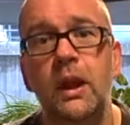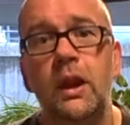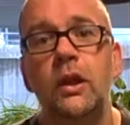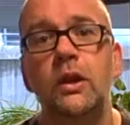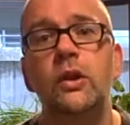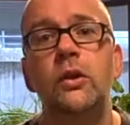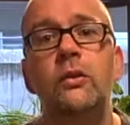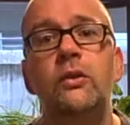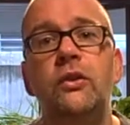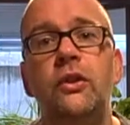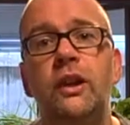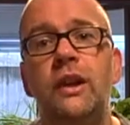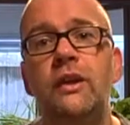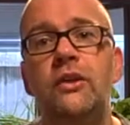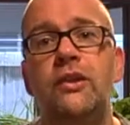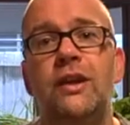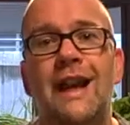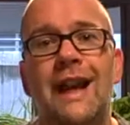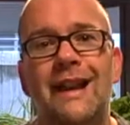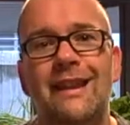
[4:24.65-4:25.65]
you
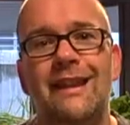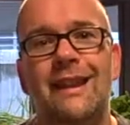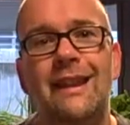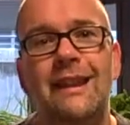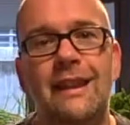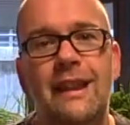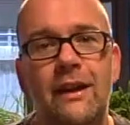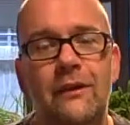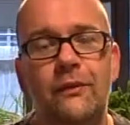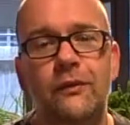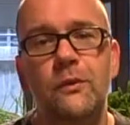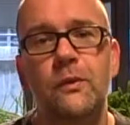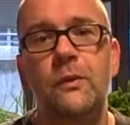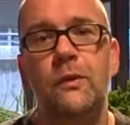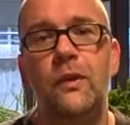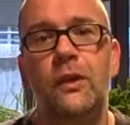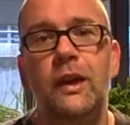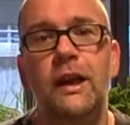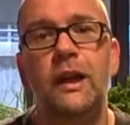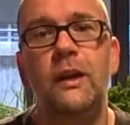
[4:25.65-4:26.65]
teach it at the level
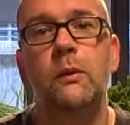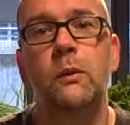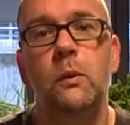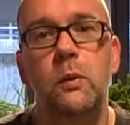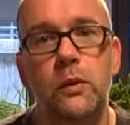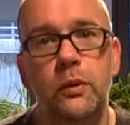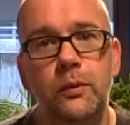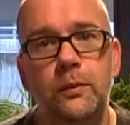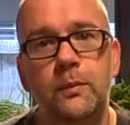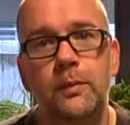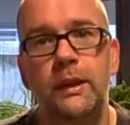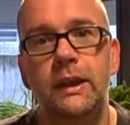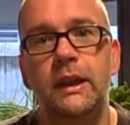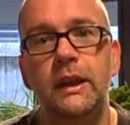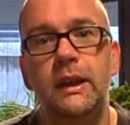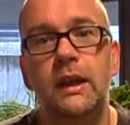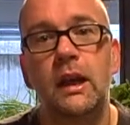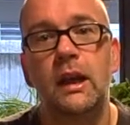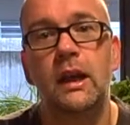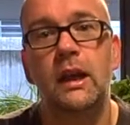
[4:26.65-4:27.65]
that it would
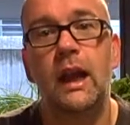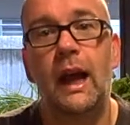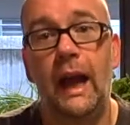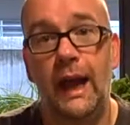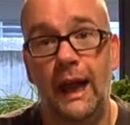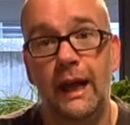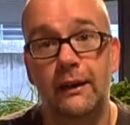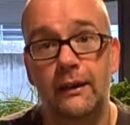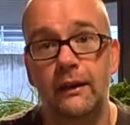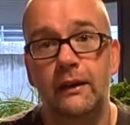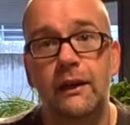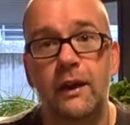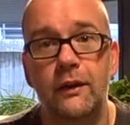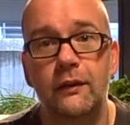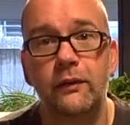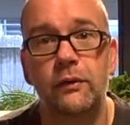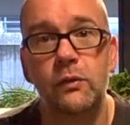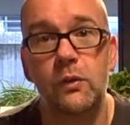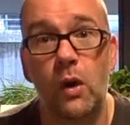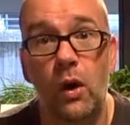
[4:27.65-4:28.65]
be at the
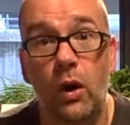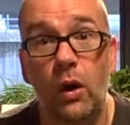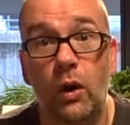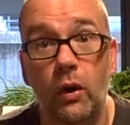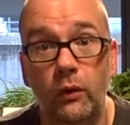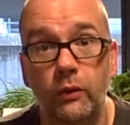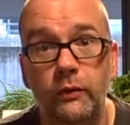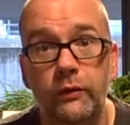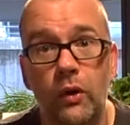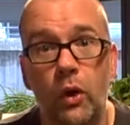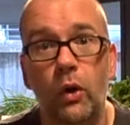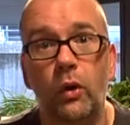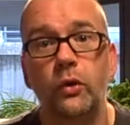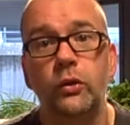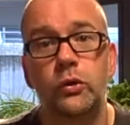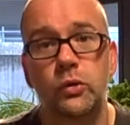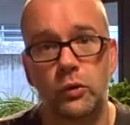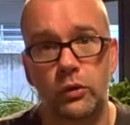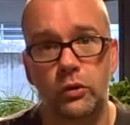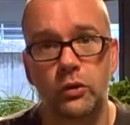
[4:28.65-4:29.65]
level of on
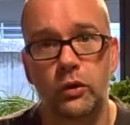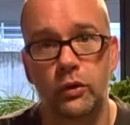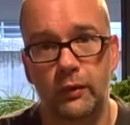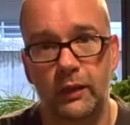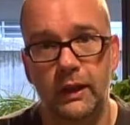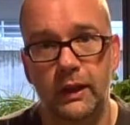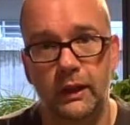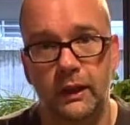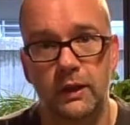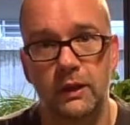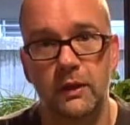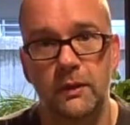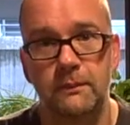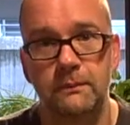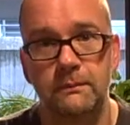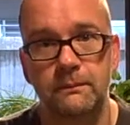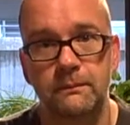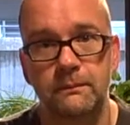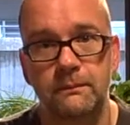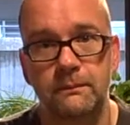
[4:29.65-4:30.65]
your
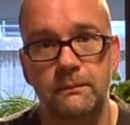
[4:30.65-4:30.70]
curriculum,